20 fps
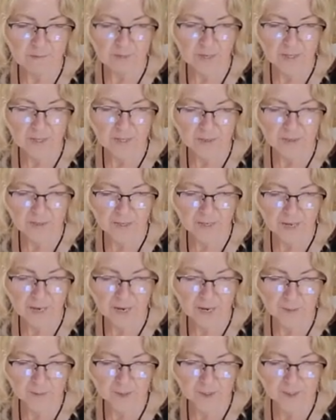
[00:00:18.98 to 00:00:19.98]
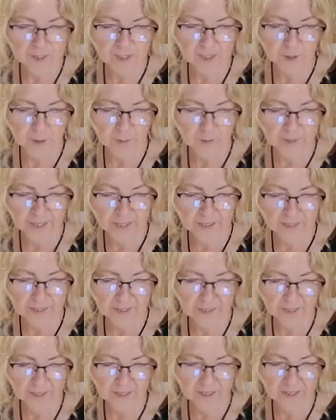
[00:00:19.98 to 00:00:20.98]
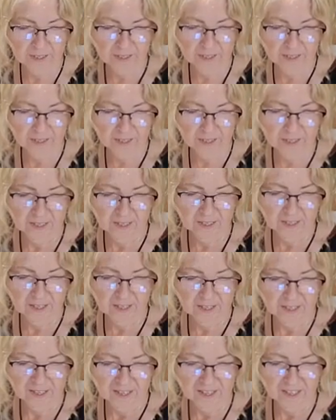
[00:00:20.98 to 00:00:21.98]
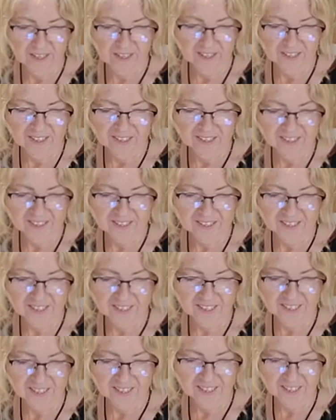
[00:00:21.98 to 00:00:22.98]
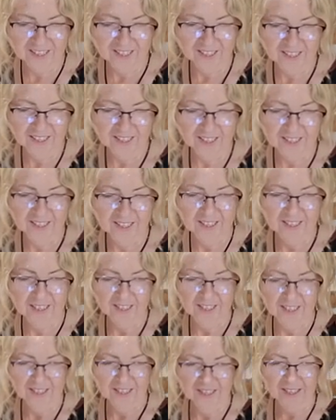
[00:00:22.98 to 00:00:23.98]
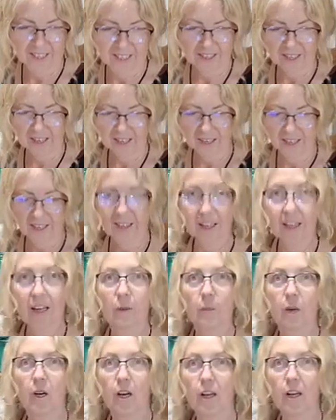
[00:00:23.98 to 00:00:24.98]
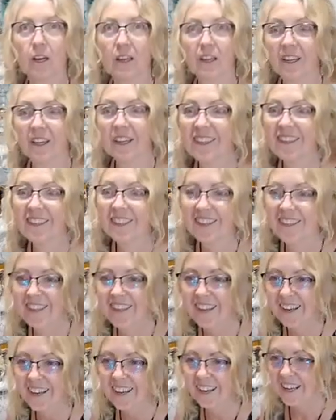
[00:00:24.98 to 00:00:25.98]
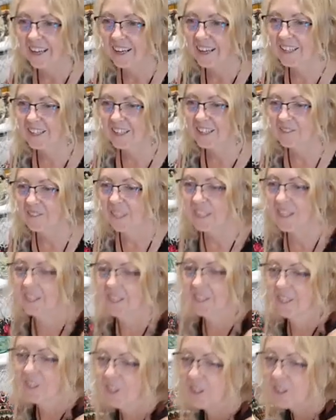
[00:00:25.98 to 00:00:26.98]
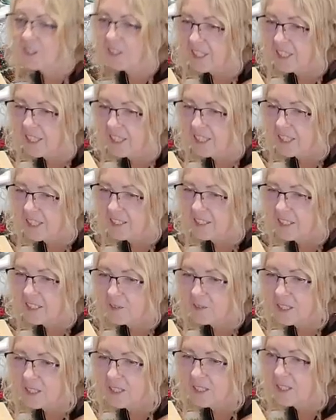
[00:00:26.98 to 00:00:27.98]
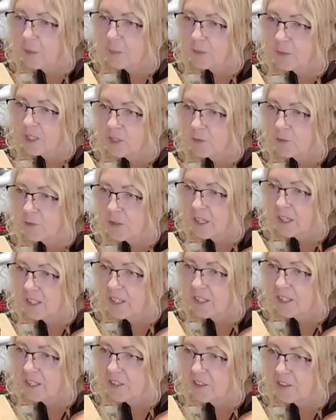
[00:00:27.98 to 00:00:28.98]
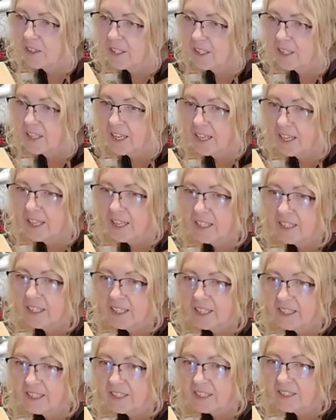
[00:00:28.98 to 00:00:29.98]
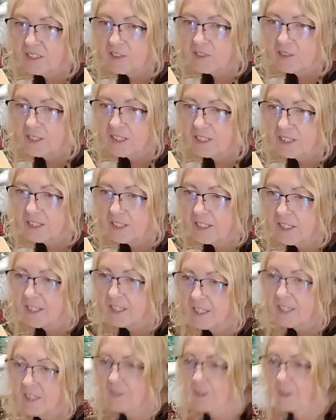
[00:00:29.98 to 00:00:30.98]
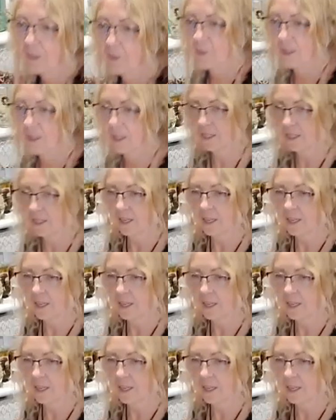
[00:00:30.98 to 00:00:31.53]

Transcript: get the cameras going. Let's see. Okay, I think I'm on. Oh my gosh, okay. It's always so much fun, you know, and it's interesting. I can never get my